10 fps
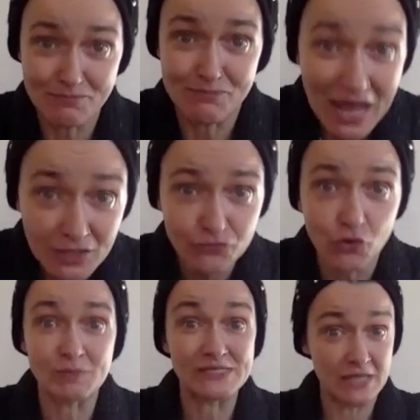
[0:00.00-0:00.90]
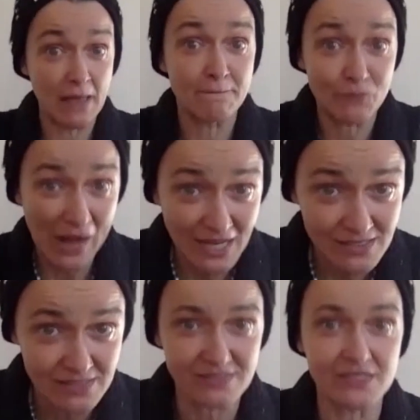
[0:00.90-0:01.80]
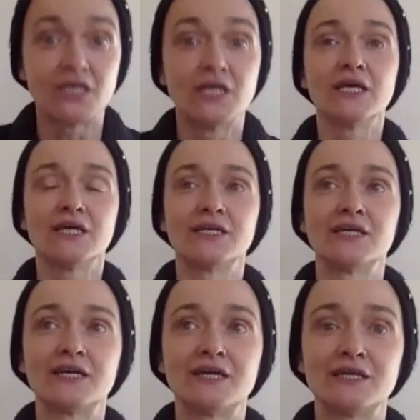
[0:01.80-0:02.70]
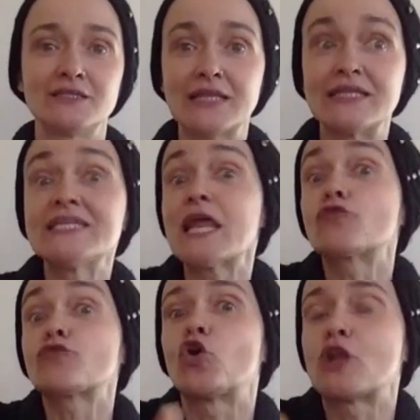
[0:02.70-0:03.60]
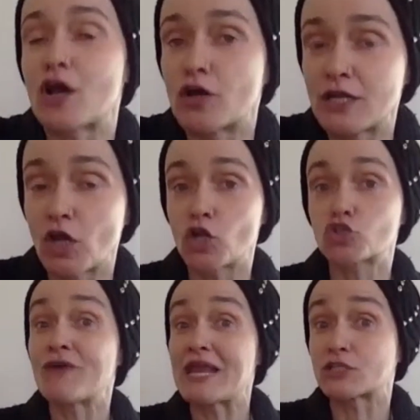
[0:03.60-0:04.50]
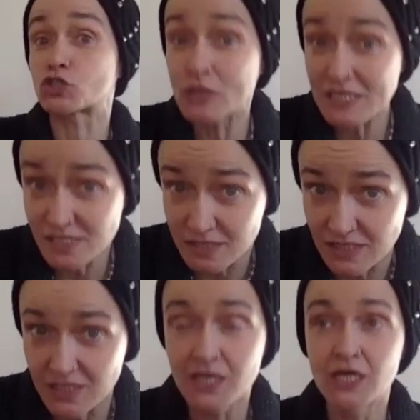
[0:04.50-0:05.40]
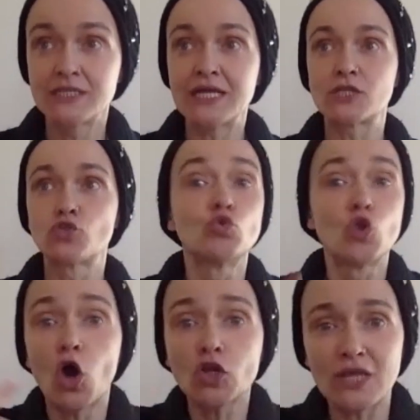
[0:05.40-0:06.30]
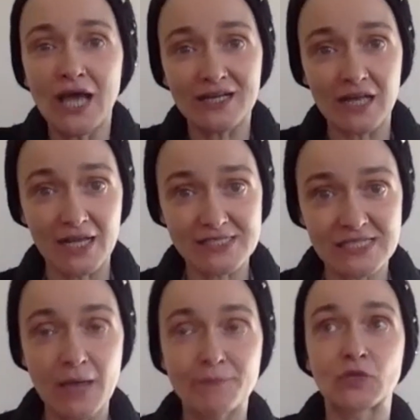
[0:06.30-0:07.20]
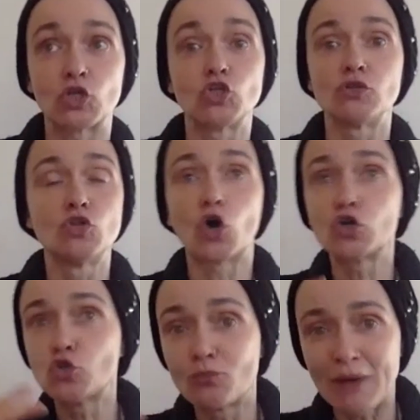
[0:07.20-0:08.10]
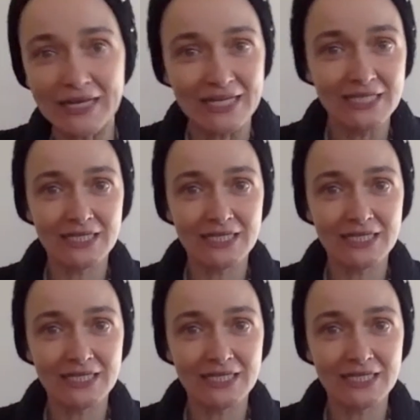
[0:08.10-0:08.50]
platforms and places that need a lot of electricity, that do not accept non-human